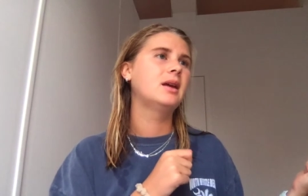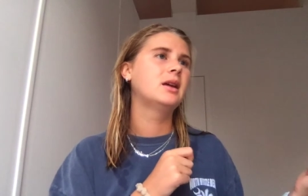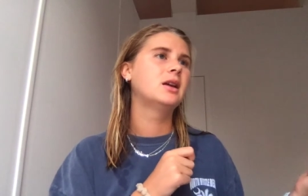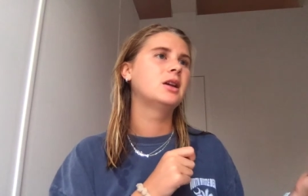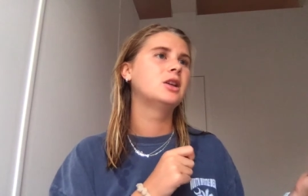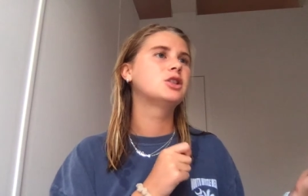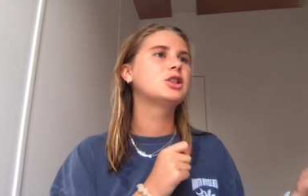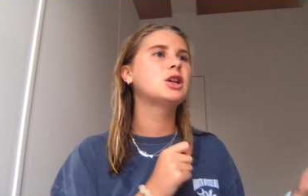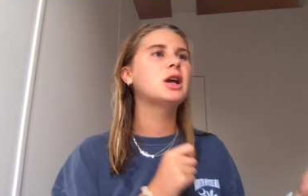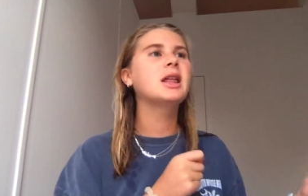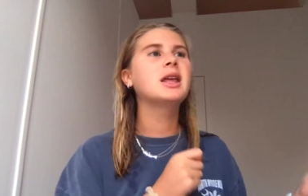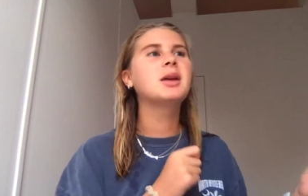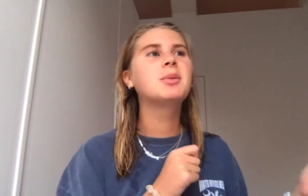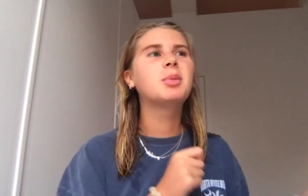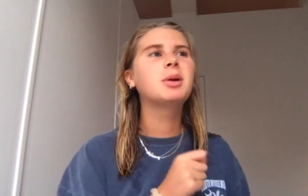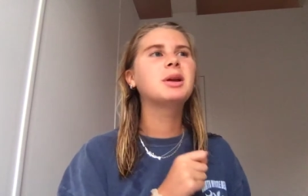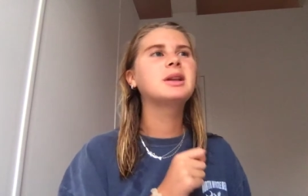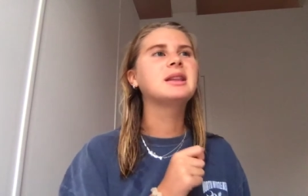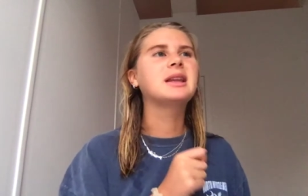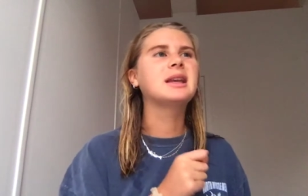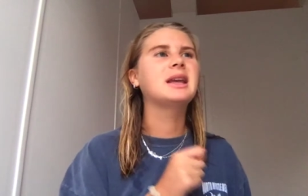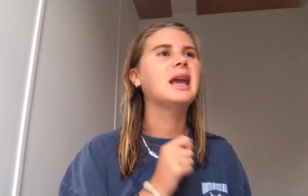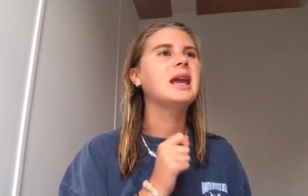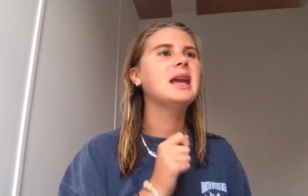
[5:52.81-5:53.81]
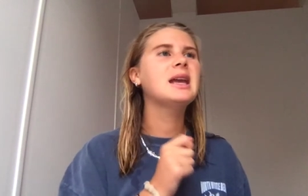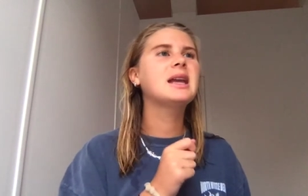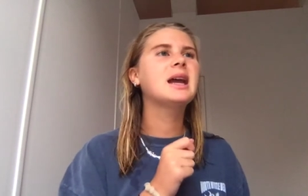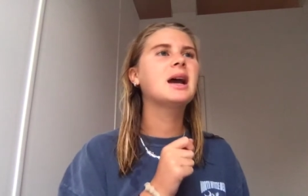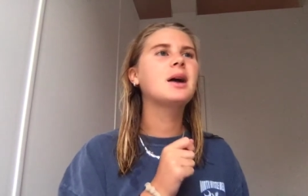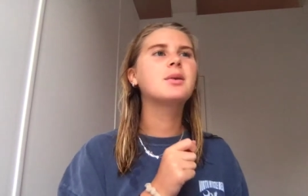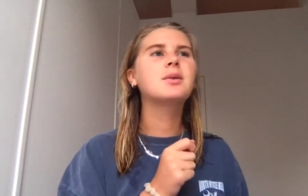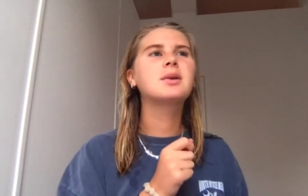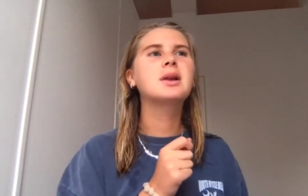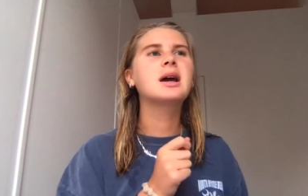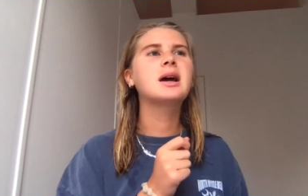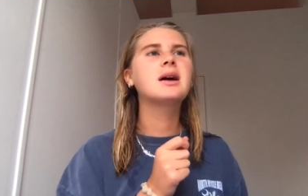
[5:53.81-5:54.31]
"Shall I bring the cake
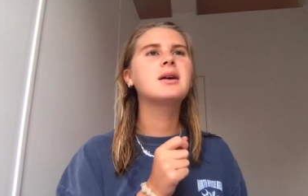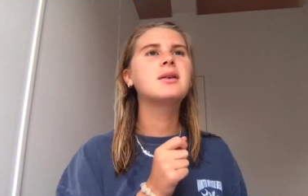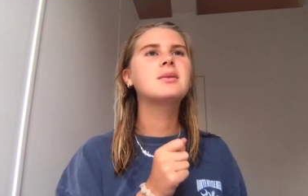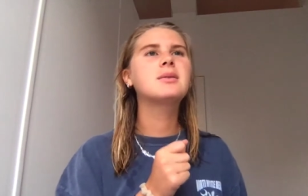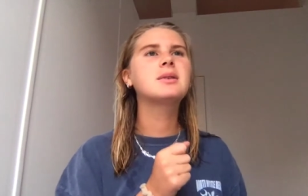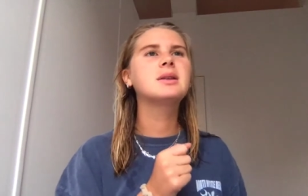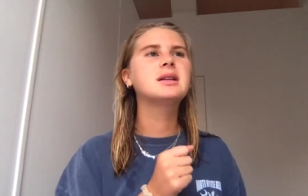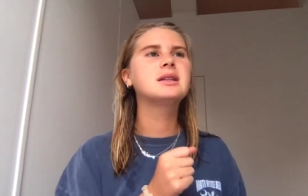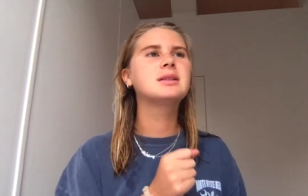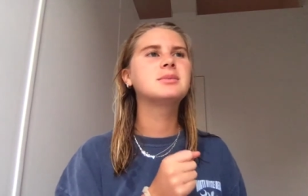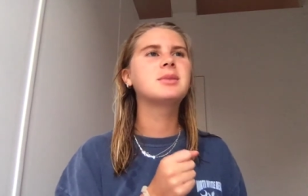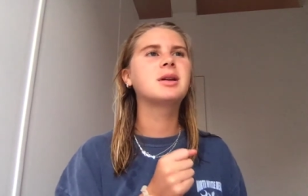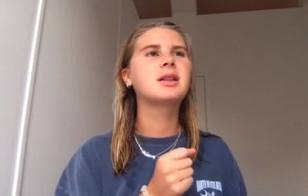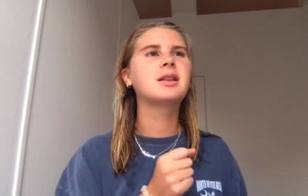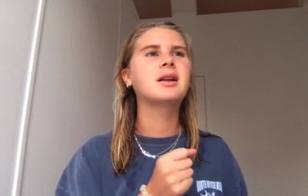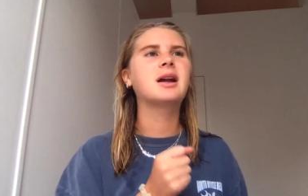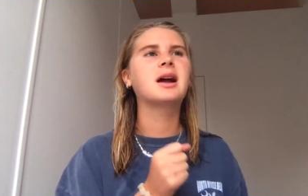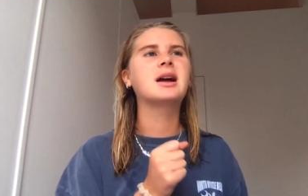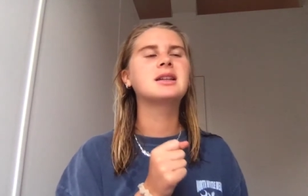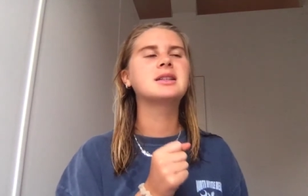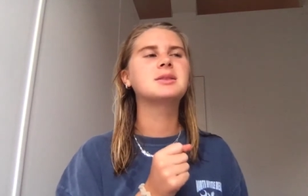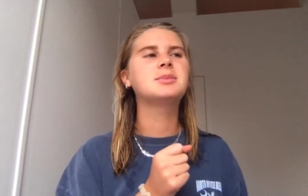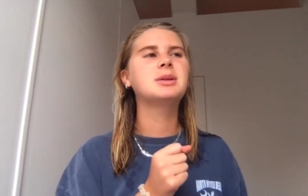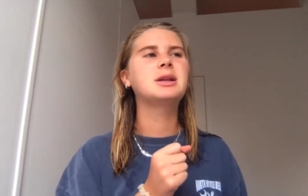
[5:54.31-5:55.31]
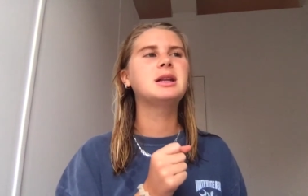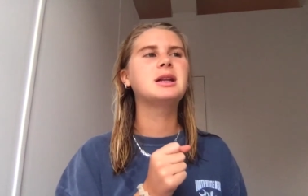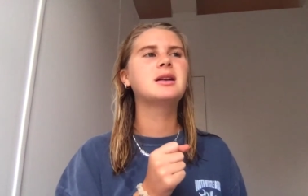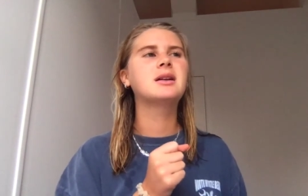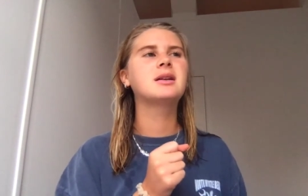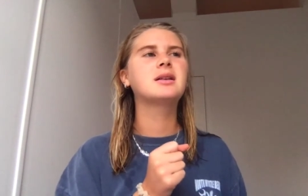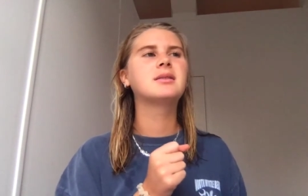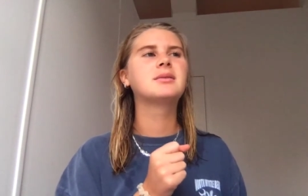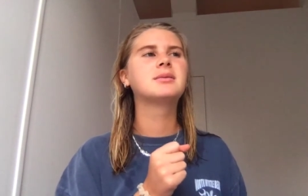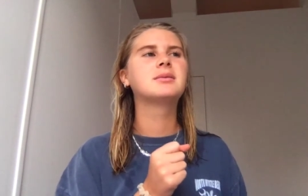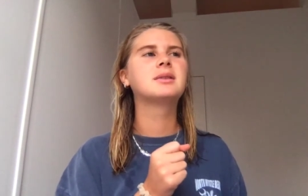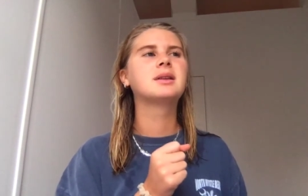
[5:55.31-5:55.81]
out now?" his mother asked
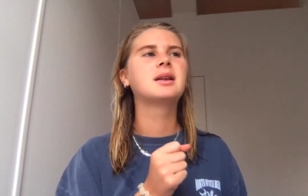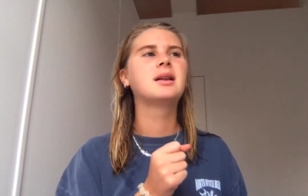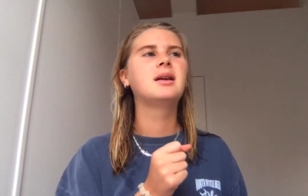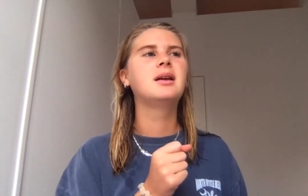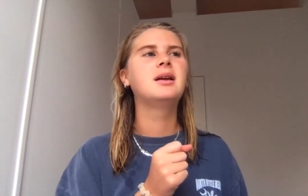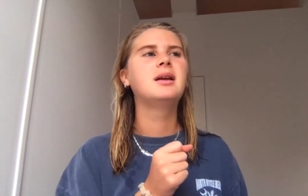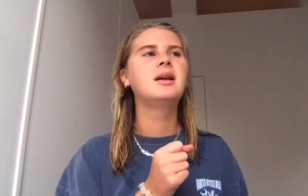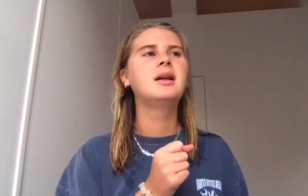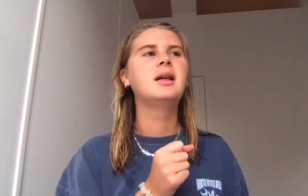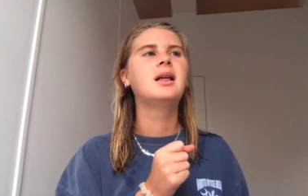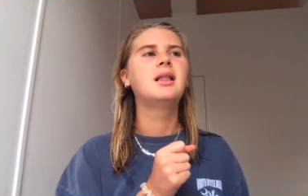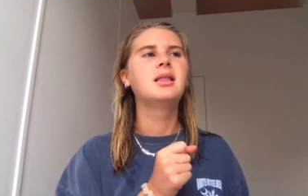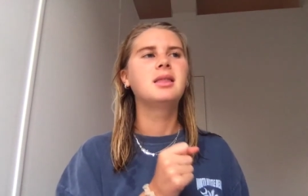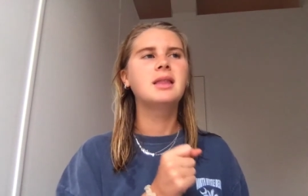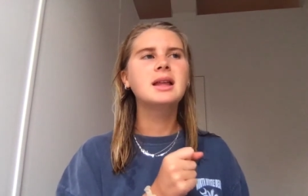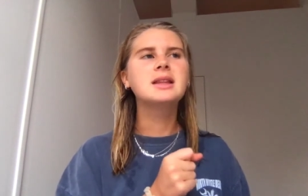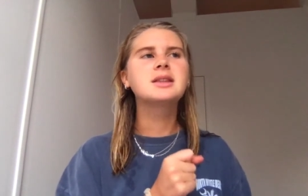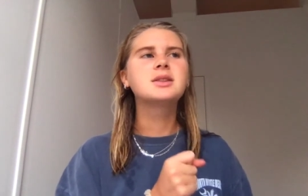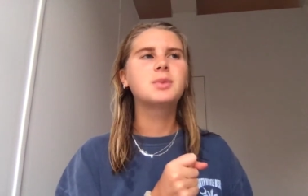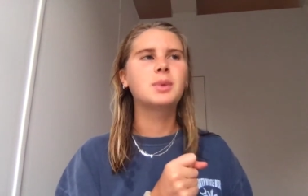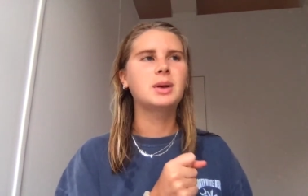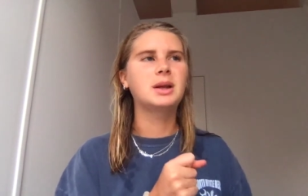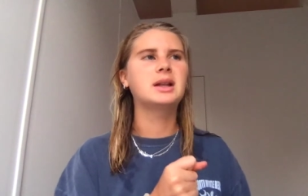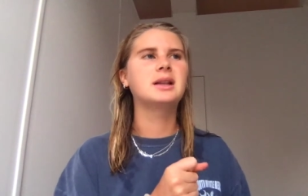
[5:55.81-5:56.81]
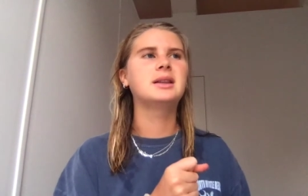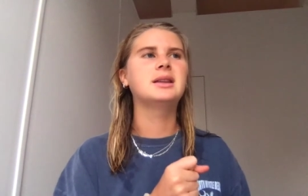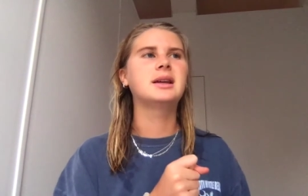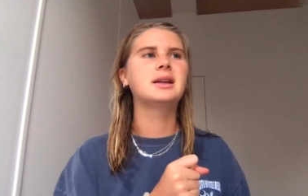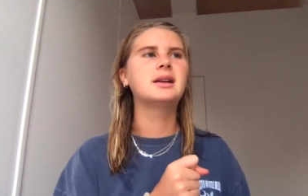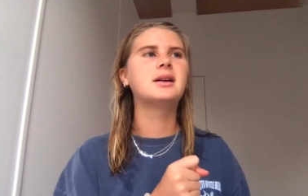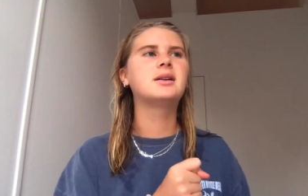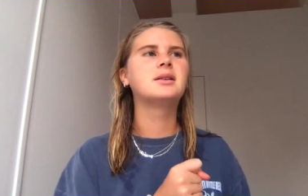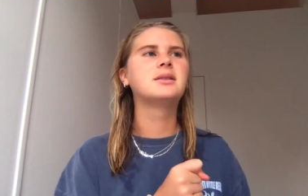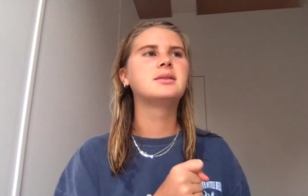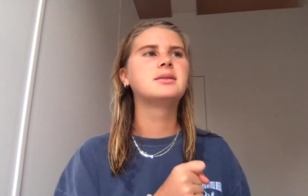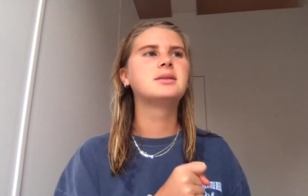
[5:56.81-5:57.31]
Peter. "Let's wait a
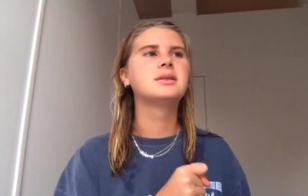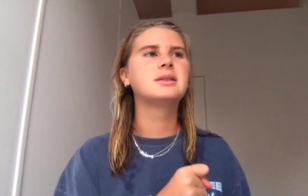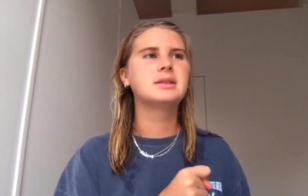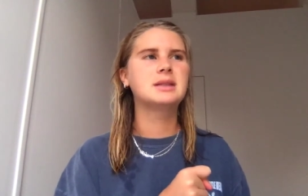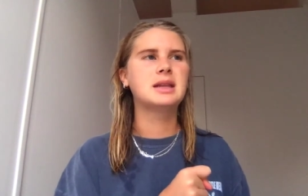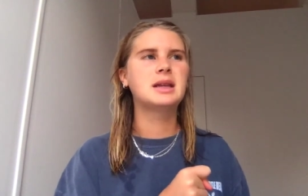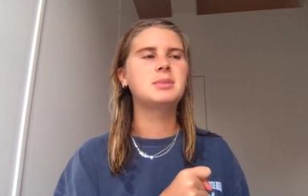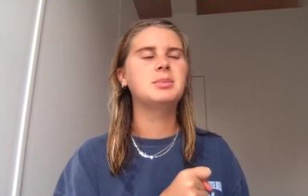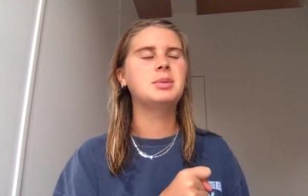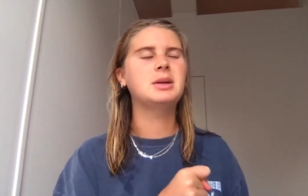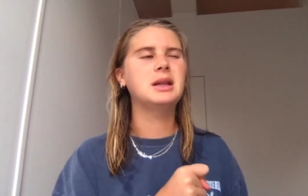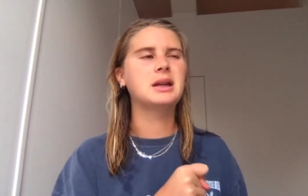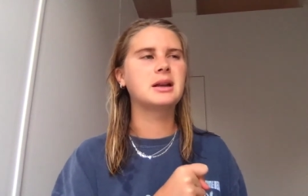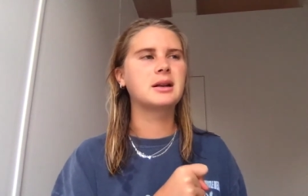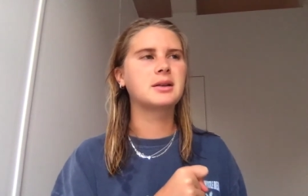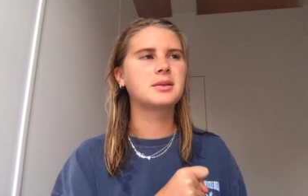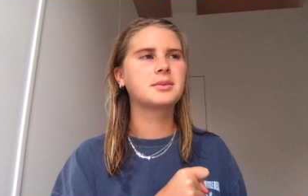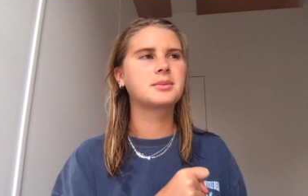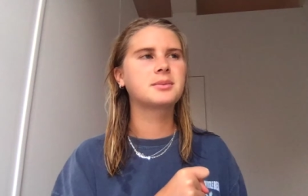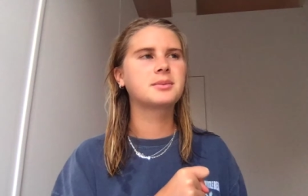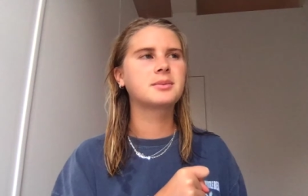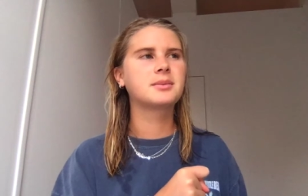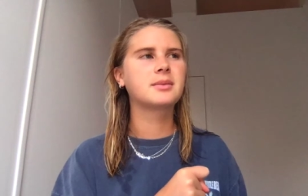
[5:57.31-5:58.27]
little," said Peter.